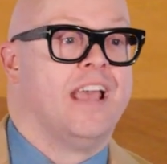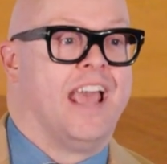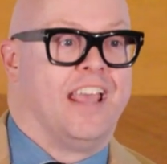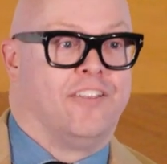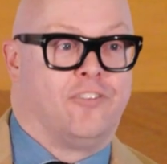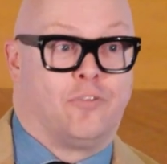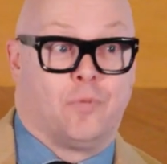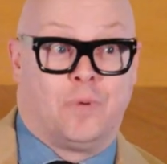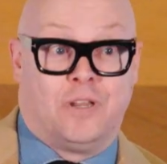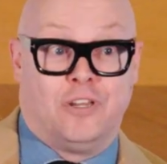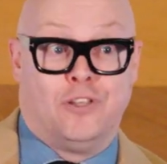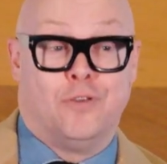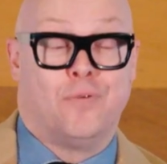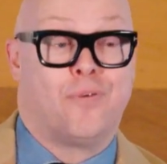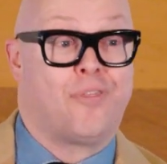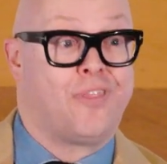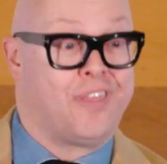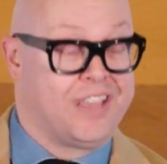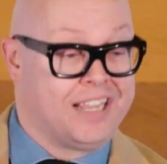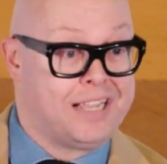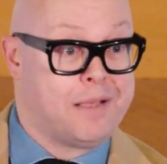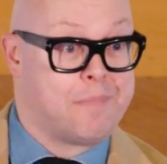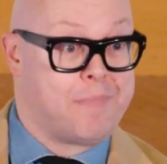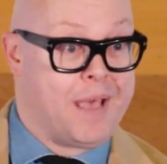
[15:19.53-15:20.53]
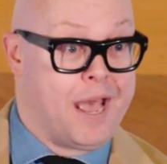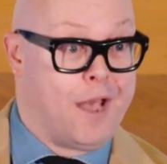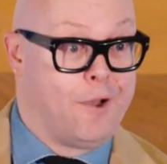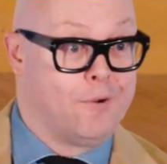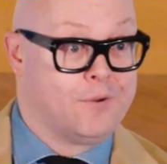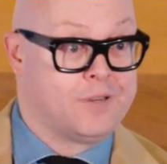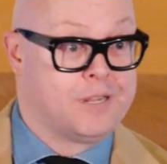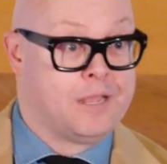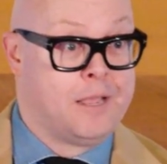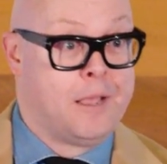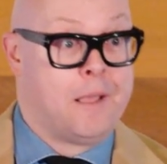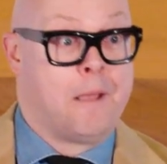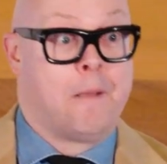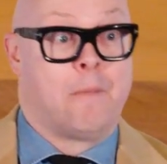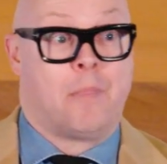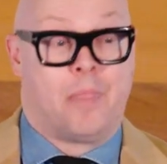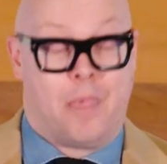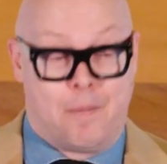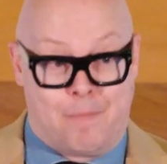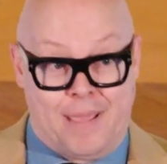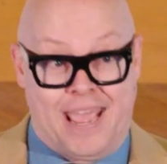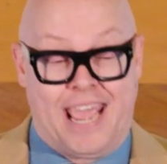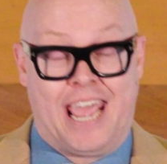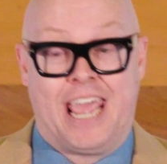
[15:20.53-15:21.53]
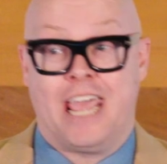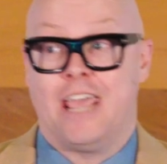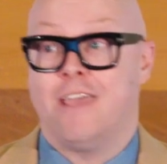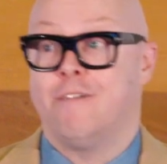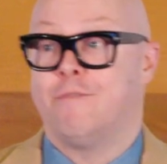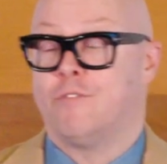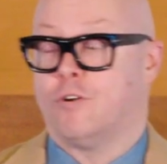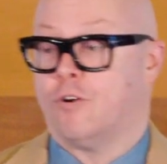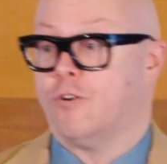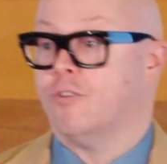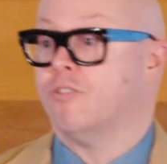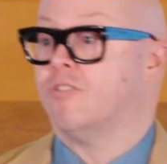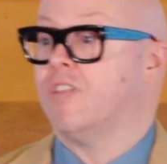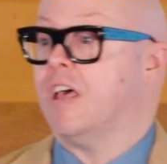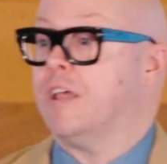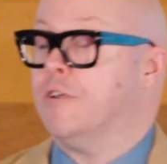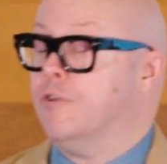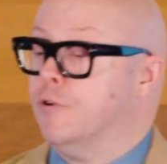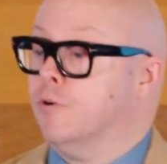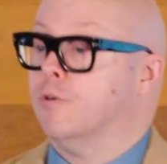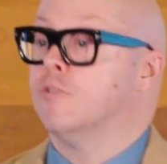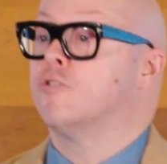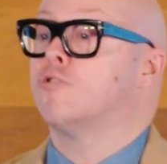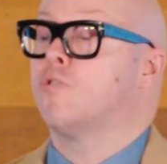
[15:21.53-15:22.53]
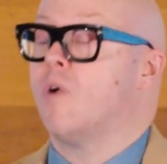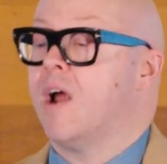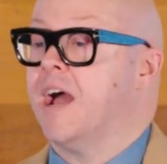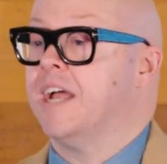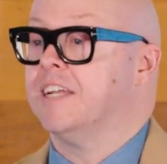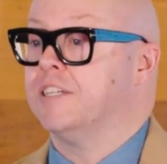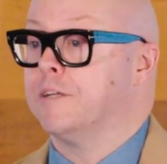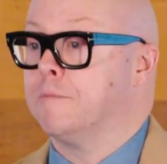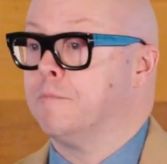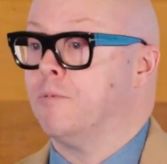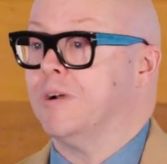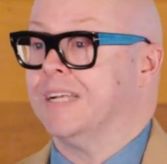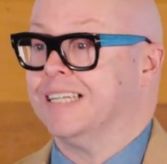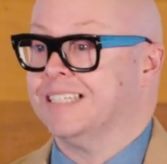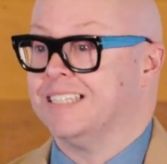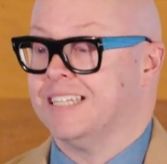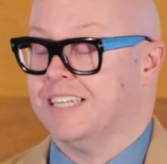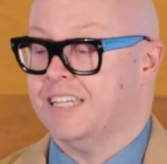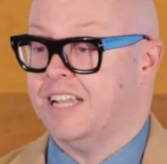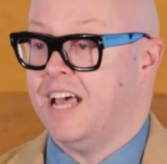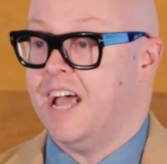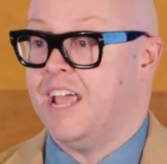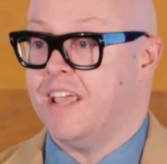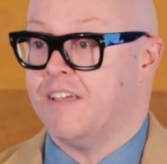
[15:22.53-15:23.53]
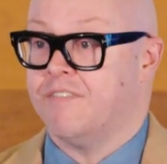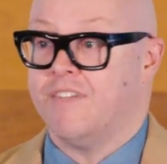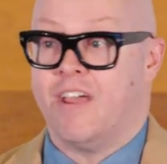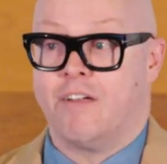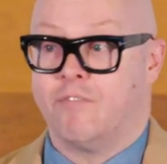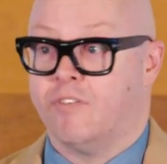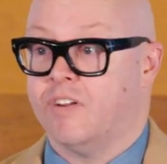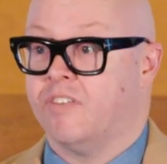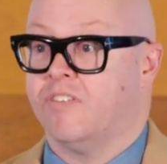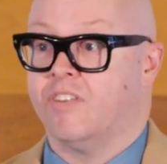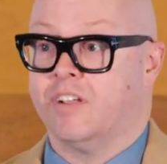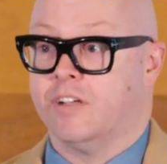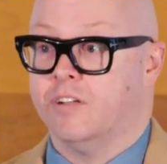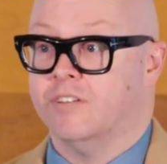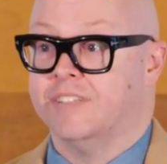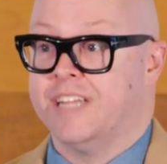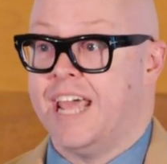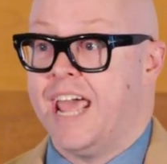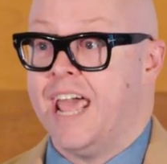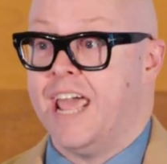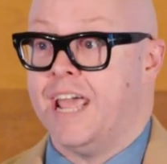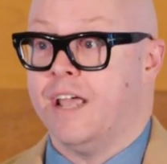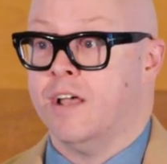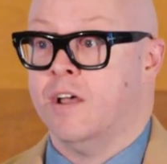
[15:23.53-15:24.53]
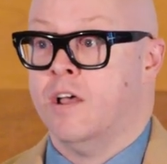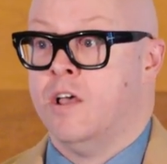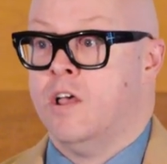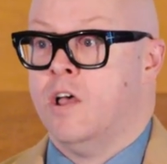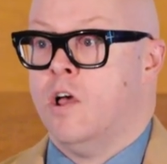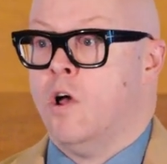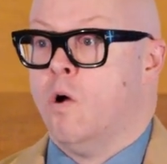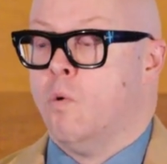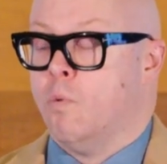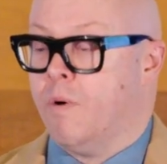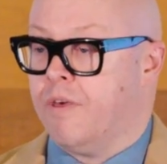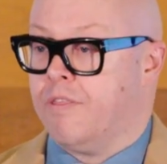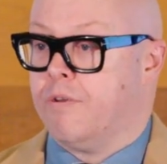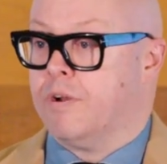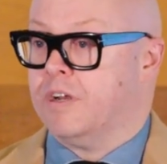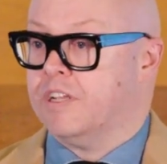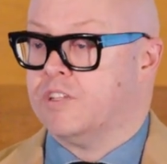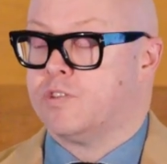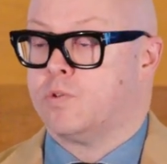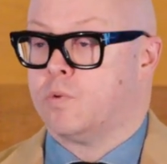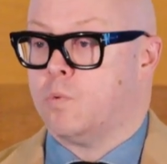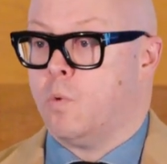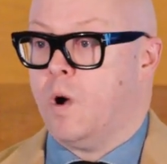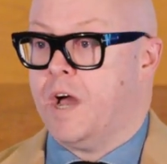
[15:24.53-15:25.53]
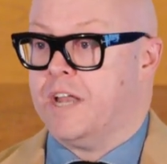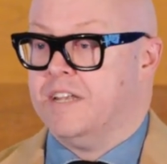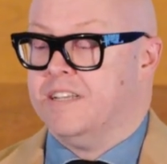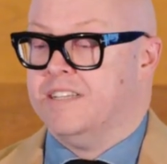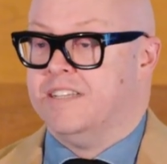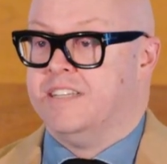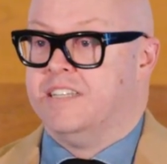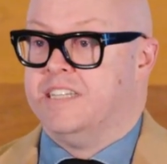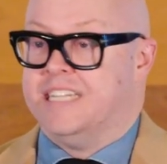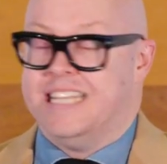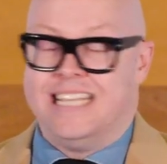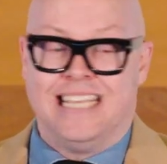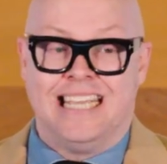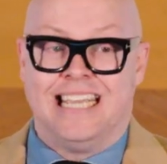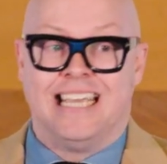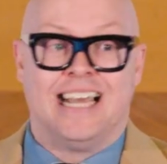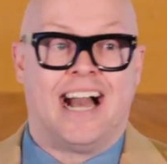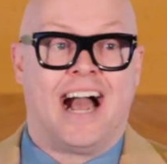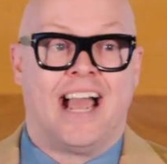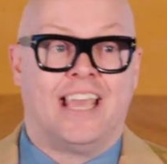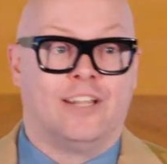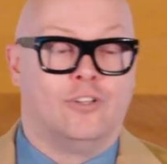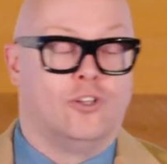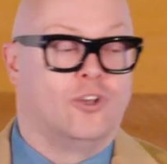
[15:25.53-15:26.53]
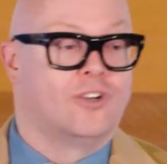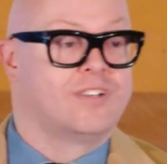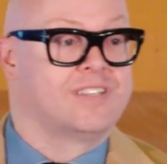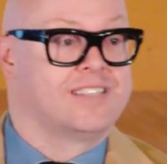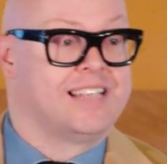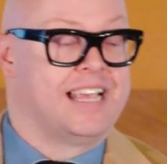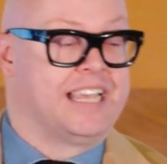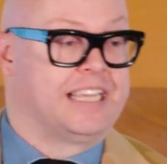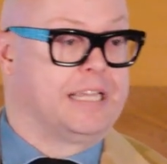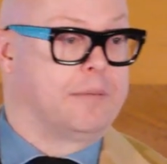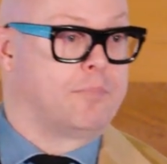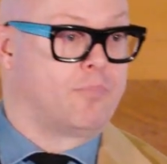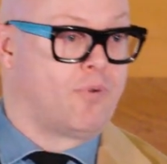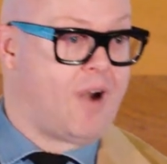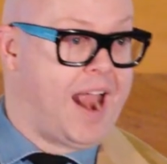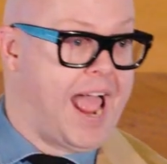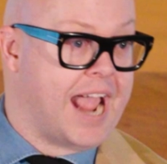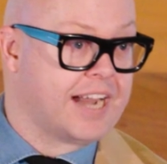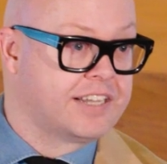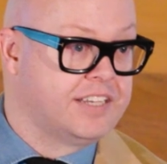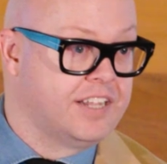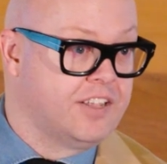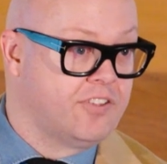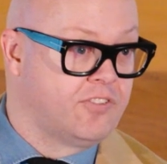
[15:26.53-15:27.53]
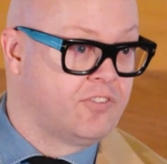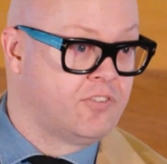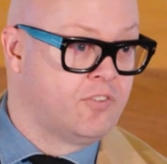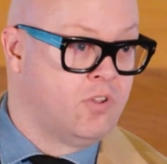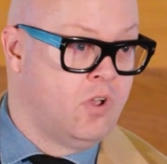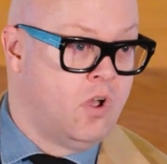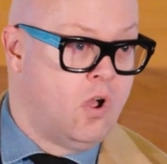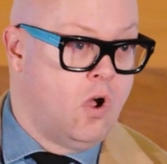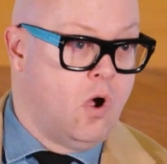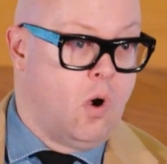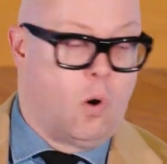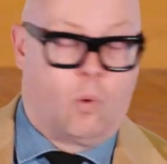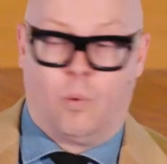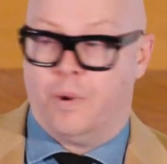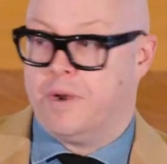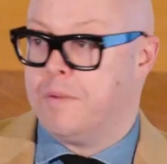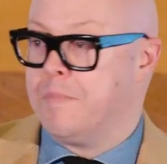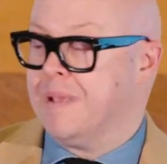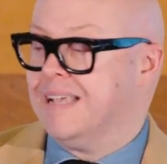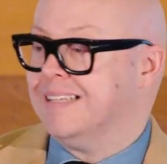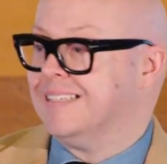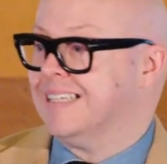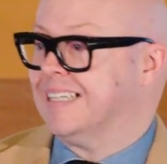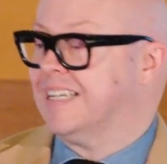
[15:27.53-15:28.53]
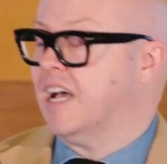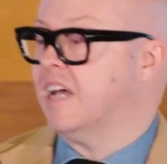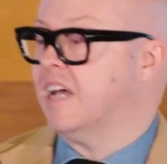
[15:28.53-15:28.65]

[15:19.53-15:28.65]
And so when you think about the behaviors that you're trying to bring to life every single day, whether it's what DEI looks like in practice, or what amazing